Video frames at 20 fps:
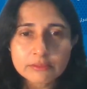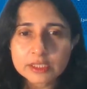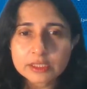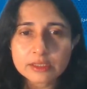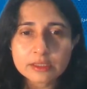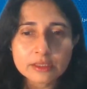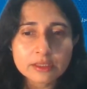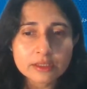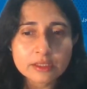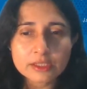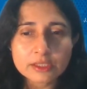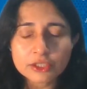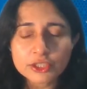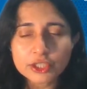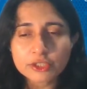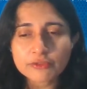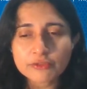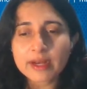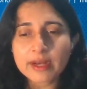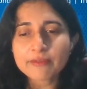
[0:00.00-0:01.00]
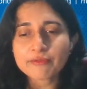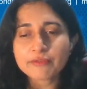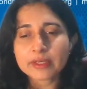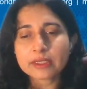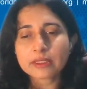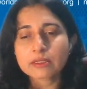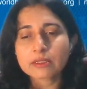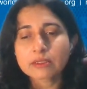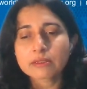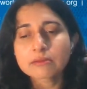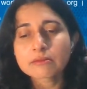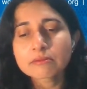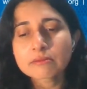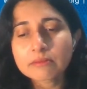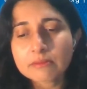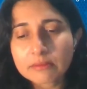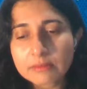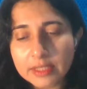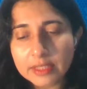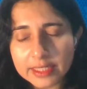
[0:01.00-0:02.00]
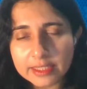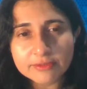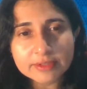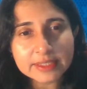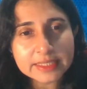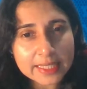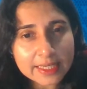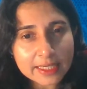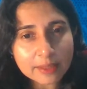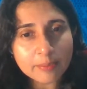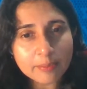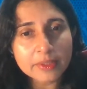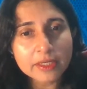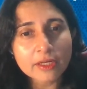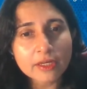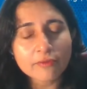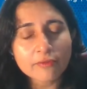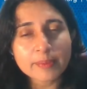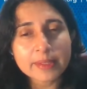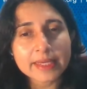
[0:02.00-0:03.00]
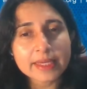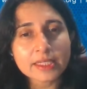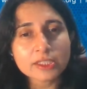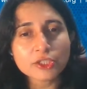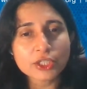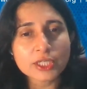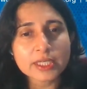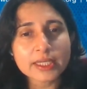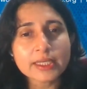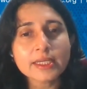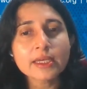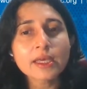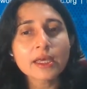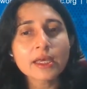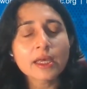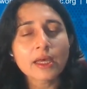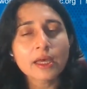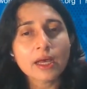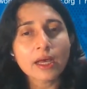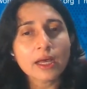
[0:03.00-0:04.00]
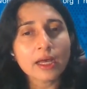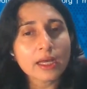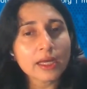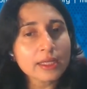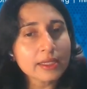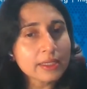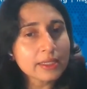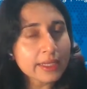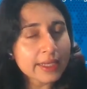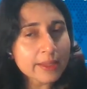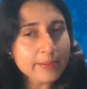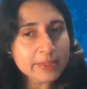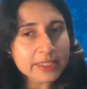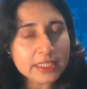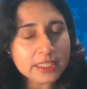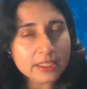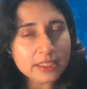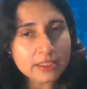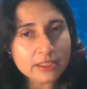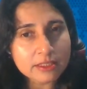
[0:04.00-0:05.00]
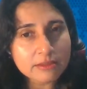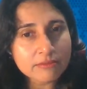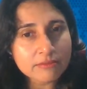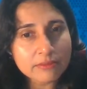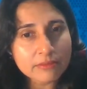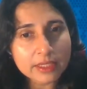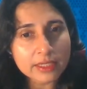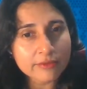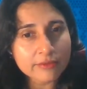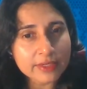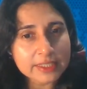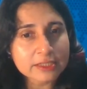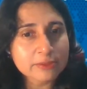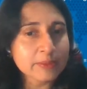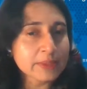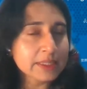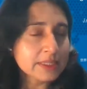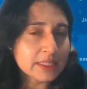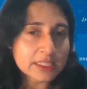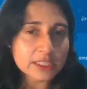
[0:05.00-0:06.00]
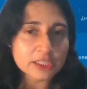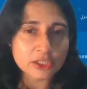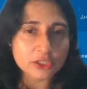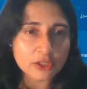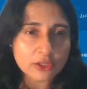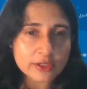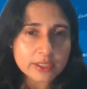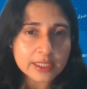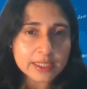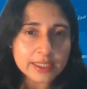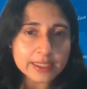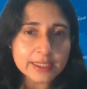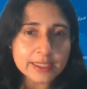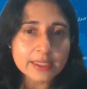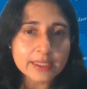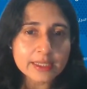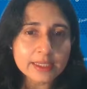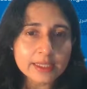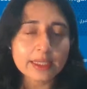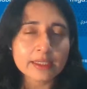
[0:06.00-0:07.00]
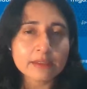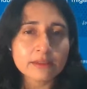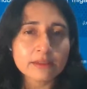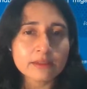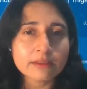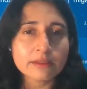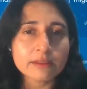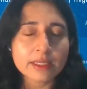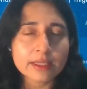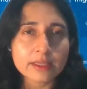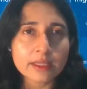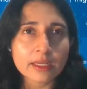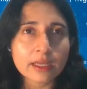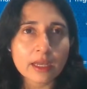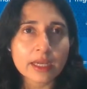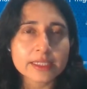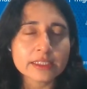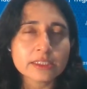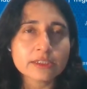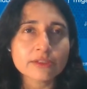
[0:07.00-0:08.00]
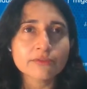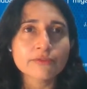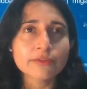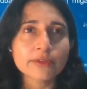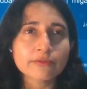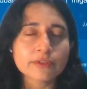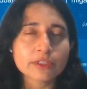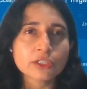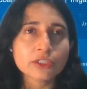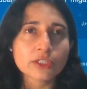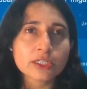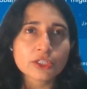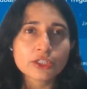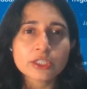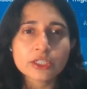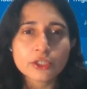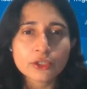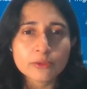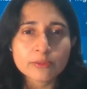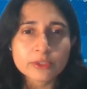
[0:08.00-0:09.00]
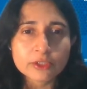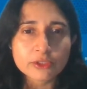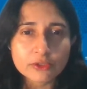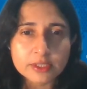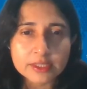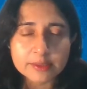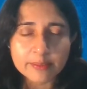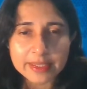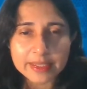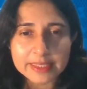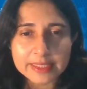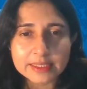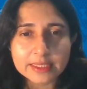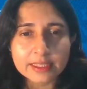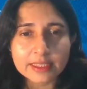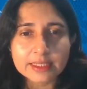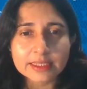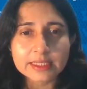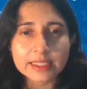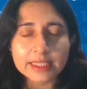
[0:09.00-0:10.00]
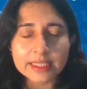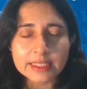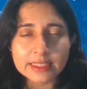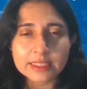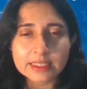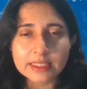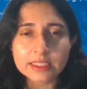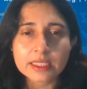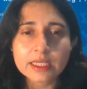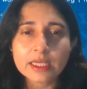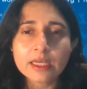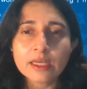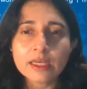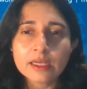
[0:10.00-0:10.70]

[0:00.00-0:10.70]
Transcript: the geographic kind of setup of PNG, limited investments historically in the kinds of infrastructure and human resource capacity that's needed